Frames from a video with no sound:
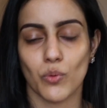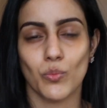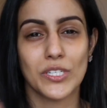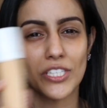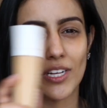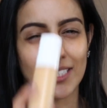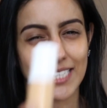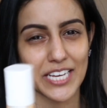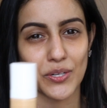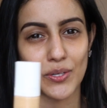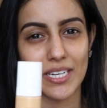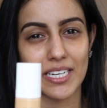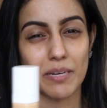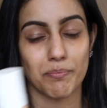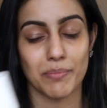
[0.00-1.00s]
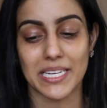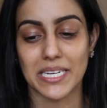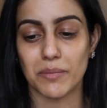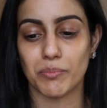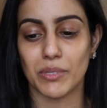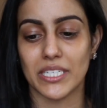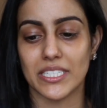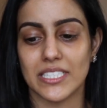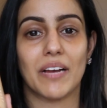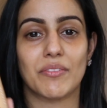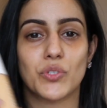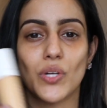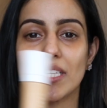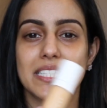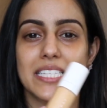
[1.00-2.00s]
which I'll get on in a bit, but I've
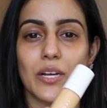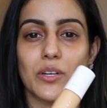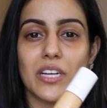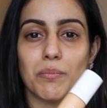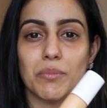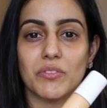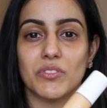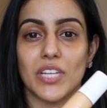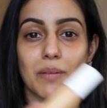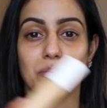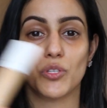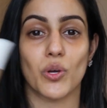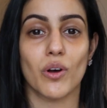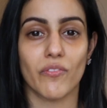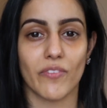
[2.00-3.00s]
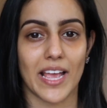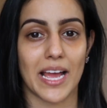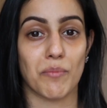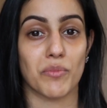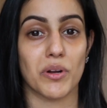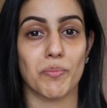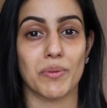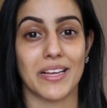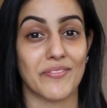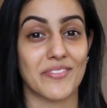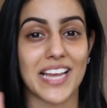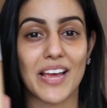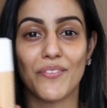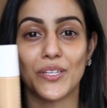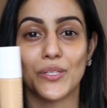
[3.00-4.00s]
tried this out a couple of times off camera, but I've
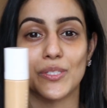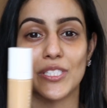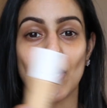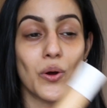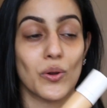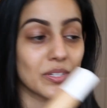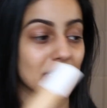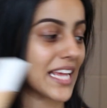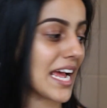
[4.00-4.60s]
never used it on